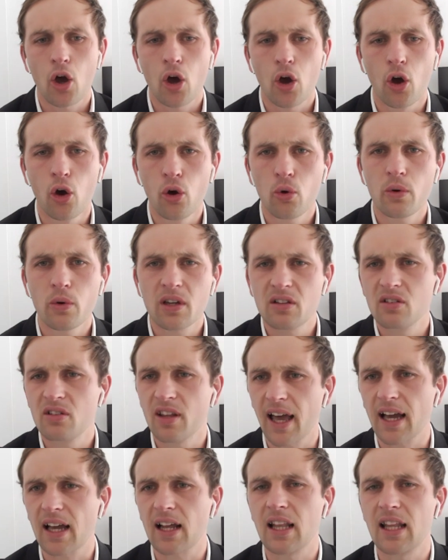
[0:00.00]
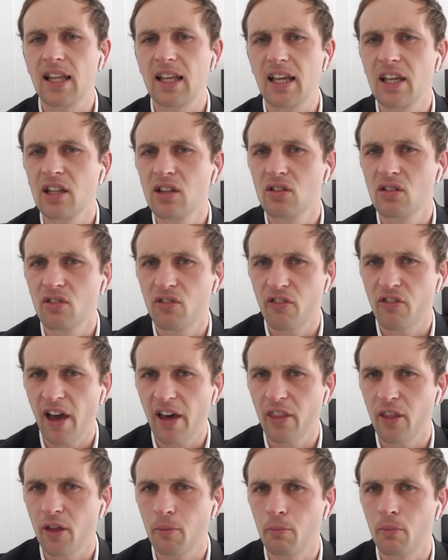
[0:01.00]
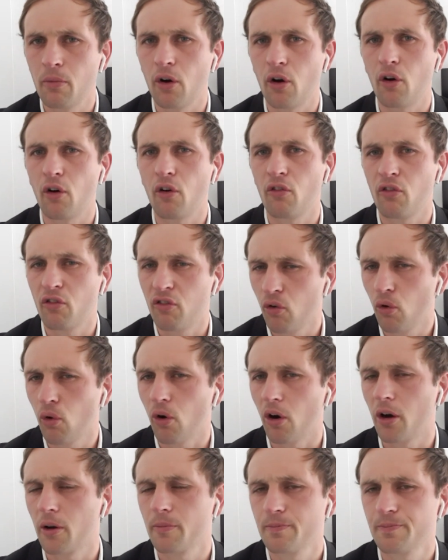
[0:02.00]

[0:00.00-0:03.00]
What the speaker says: Who exactly is Fathom for?